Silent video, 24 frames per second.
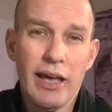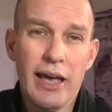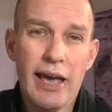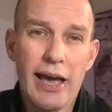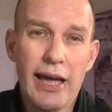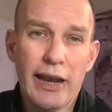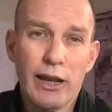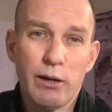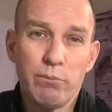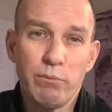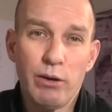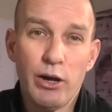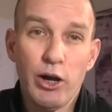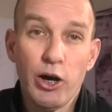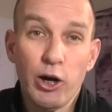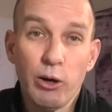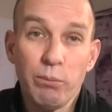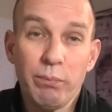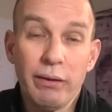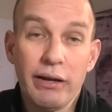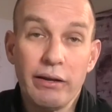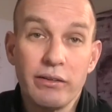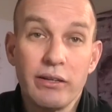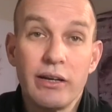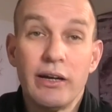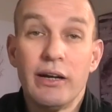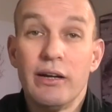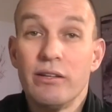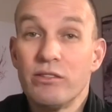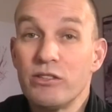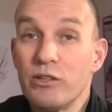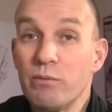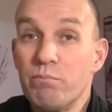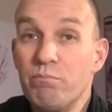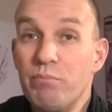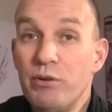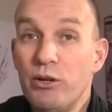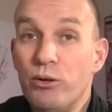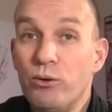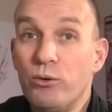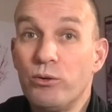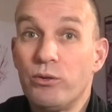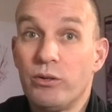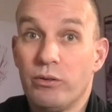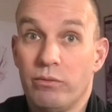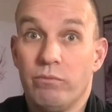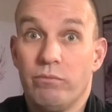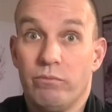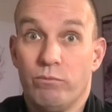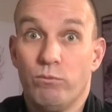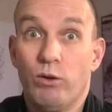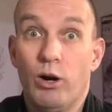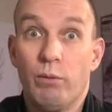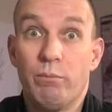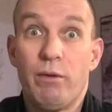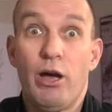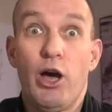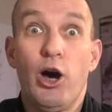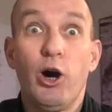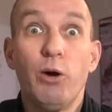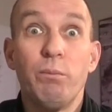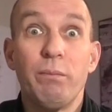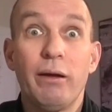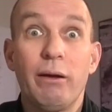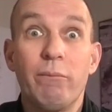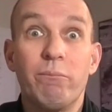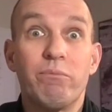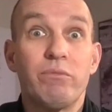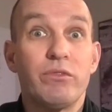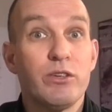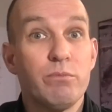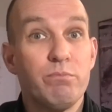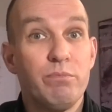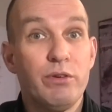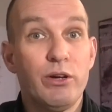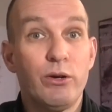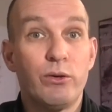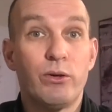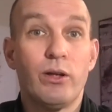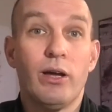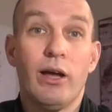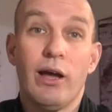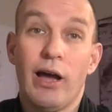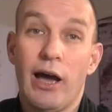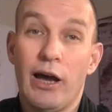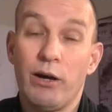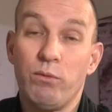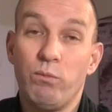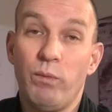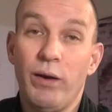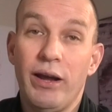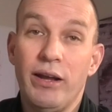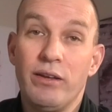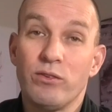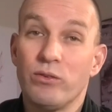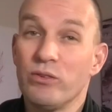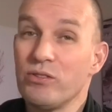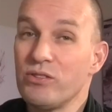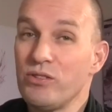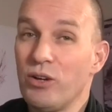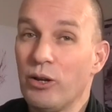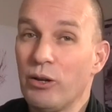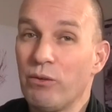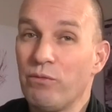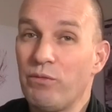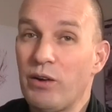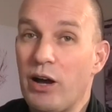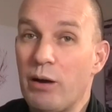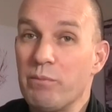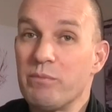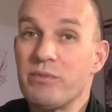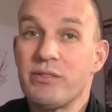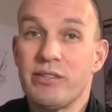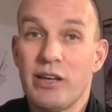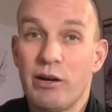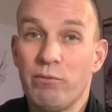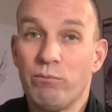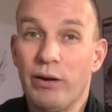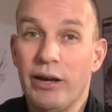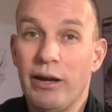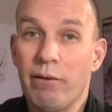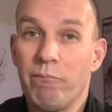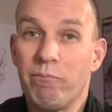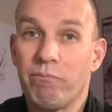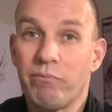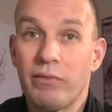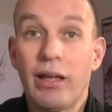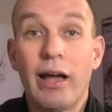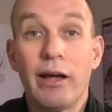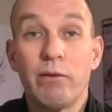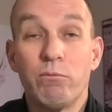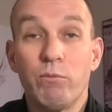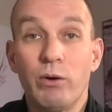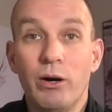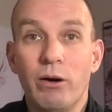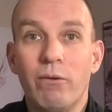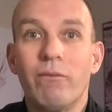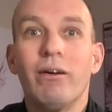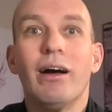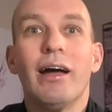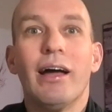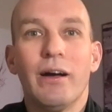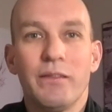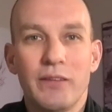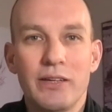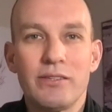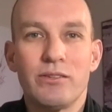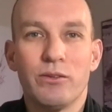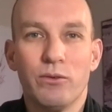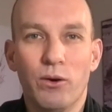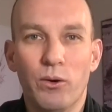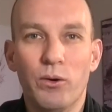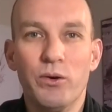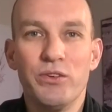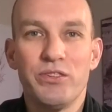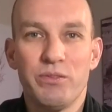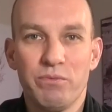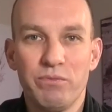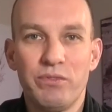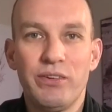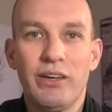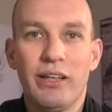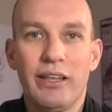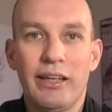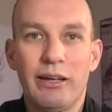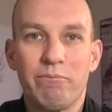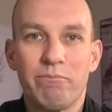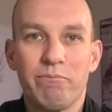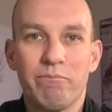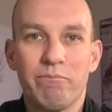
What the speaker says: And I'm helping to build a wind or solar farm somewhere, and well, that's an awesome feeling.